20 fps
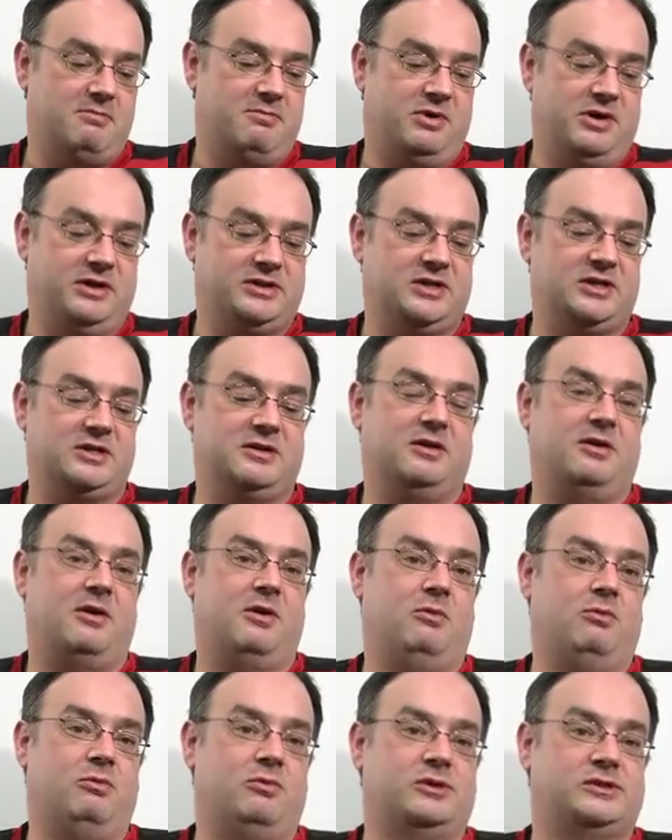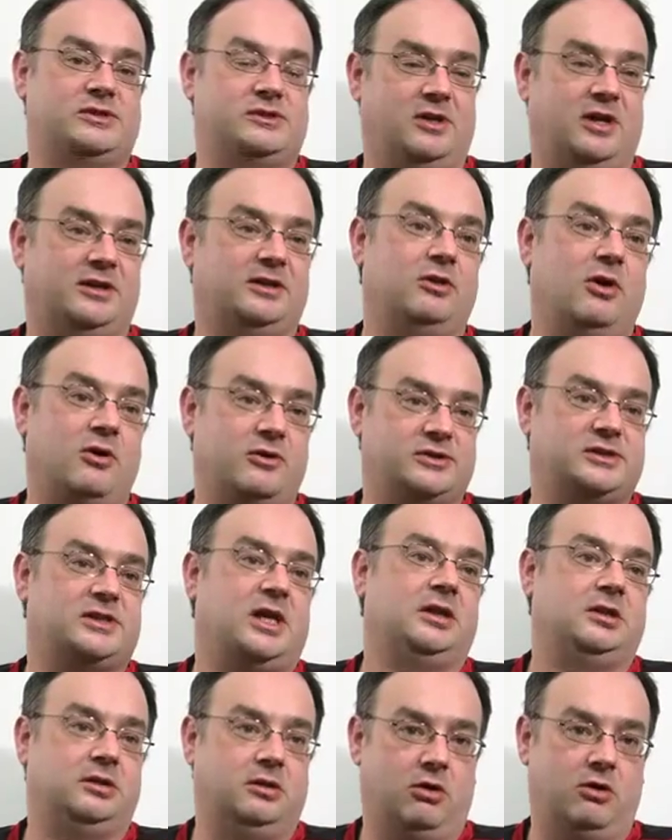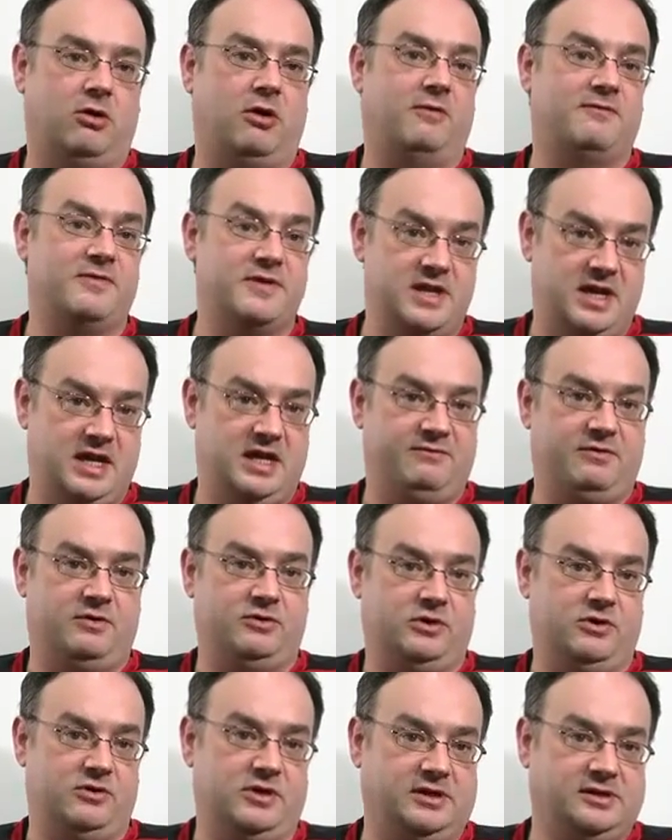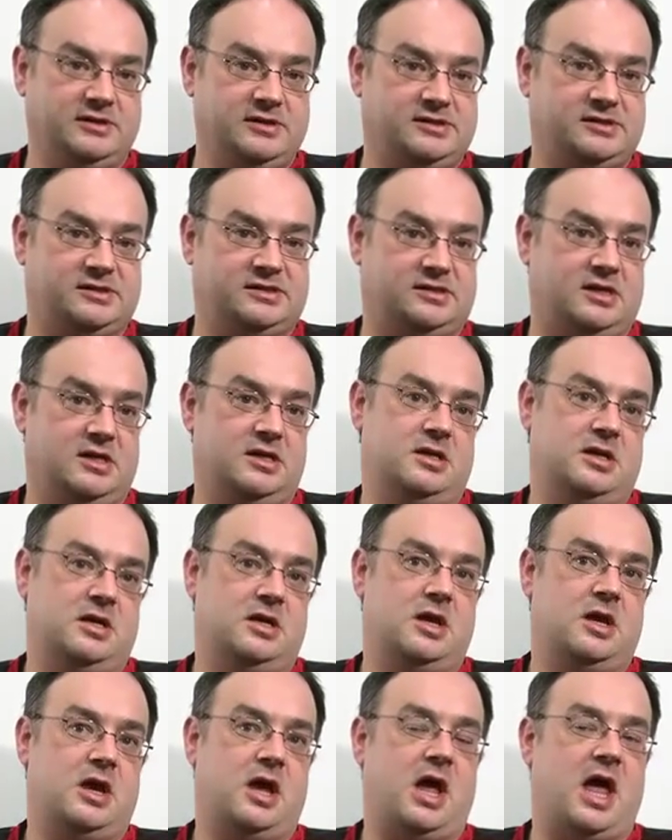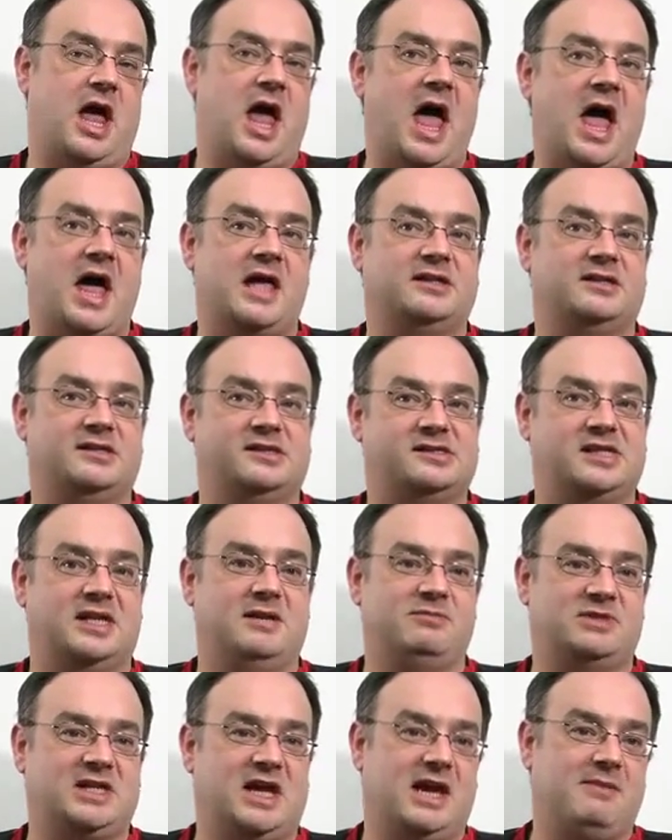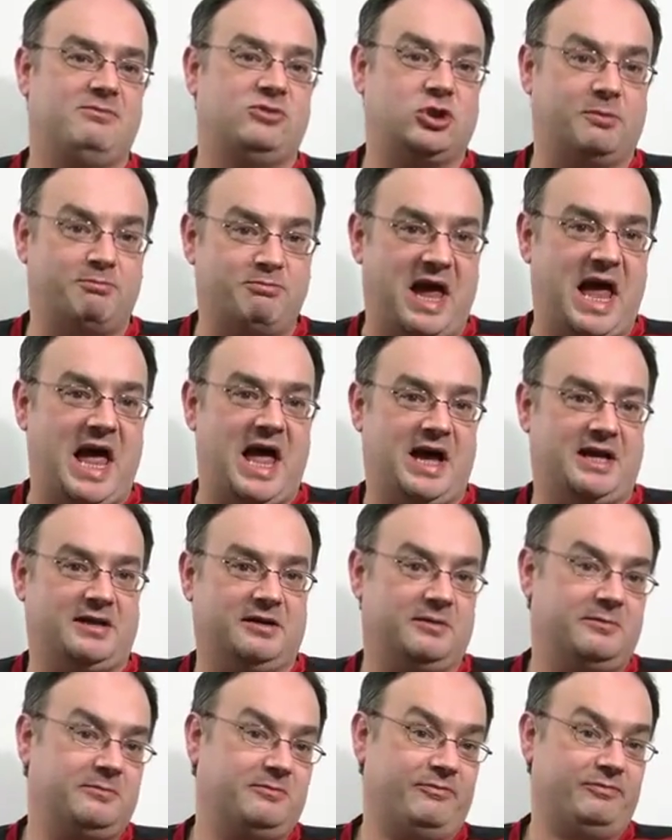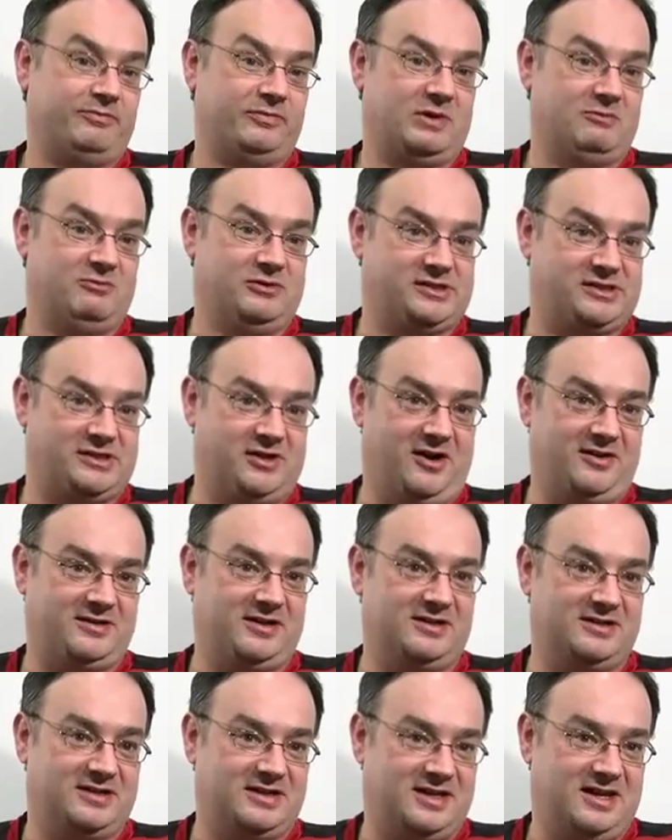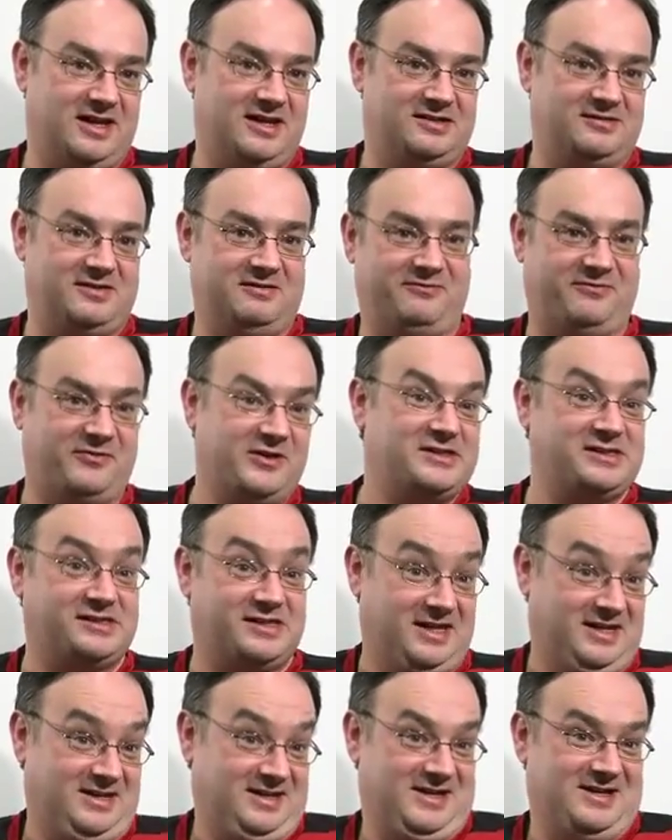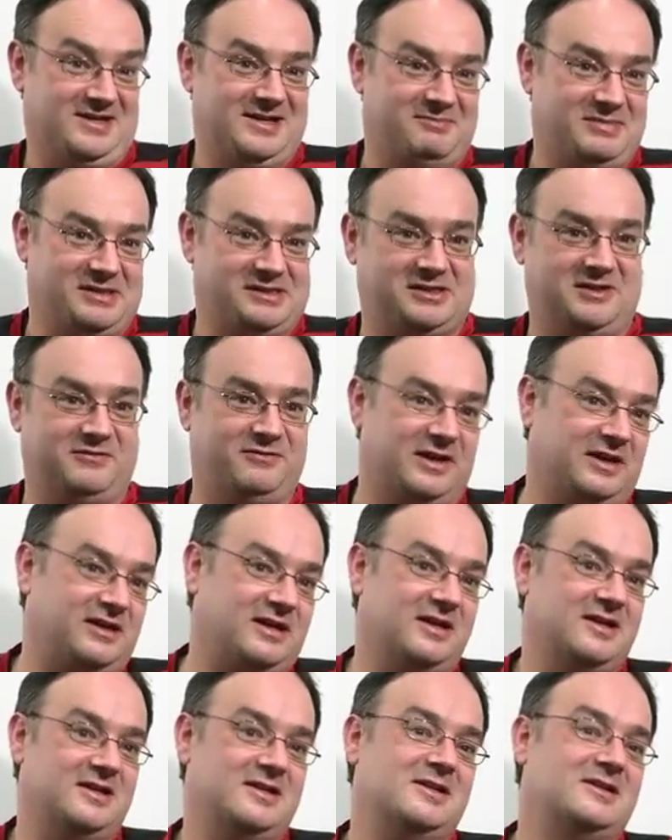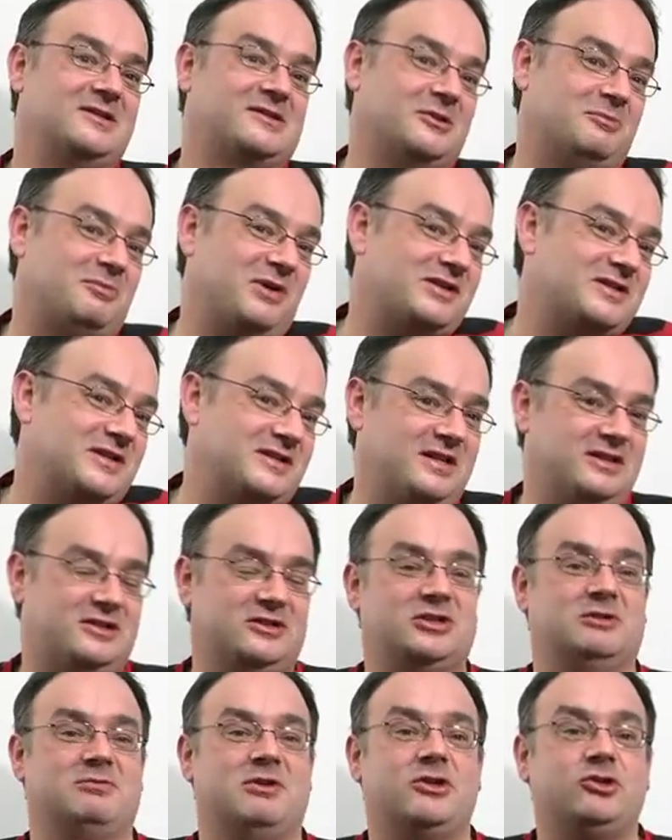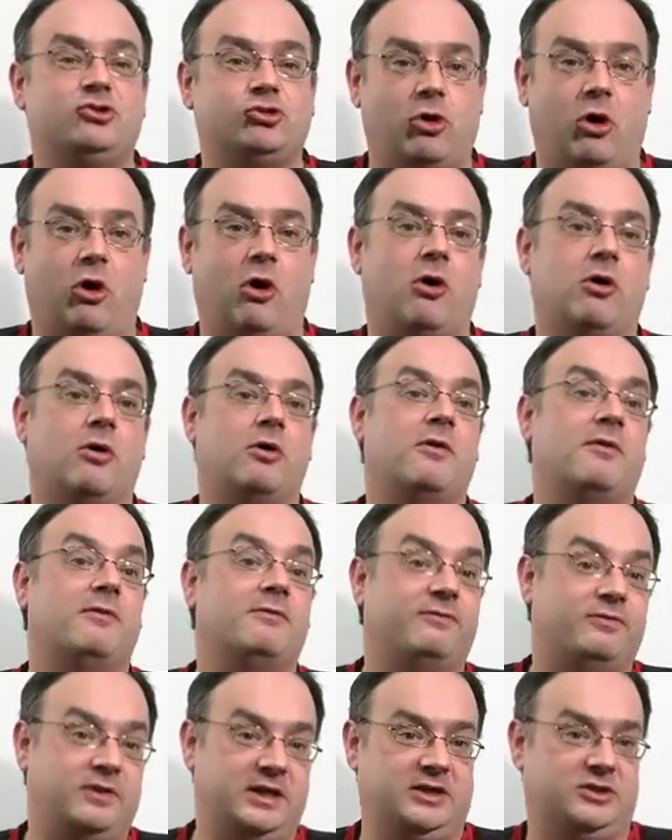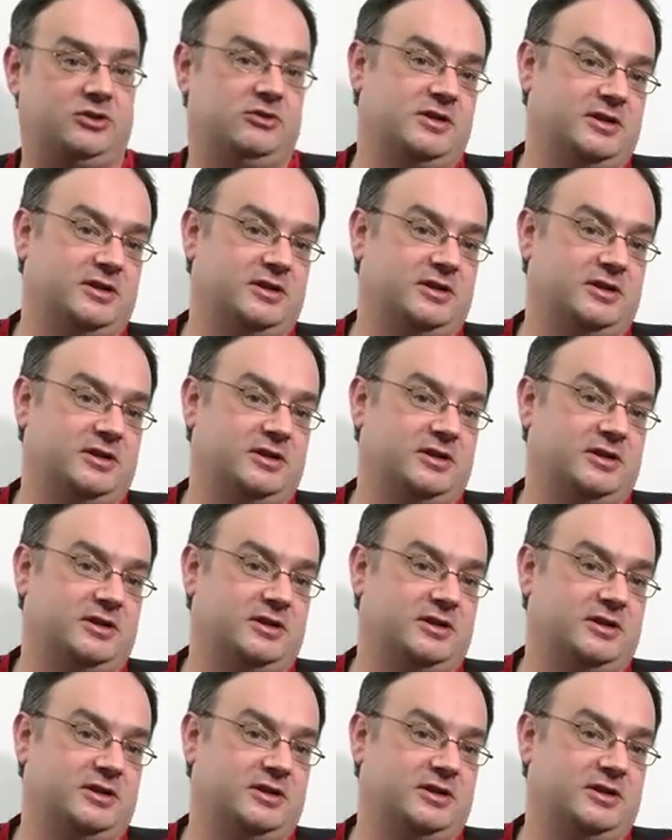Britain had lost a lot of naval units, and at the same time Japan was starting to get frisky in the Pacific, so Britain needed to withdraw fleet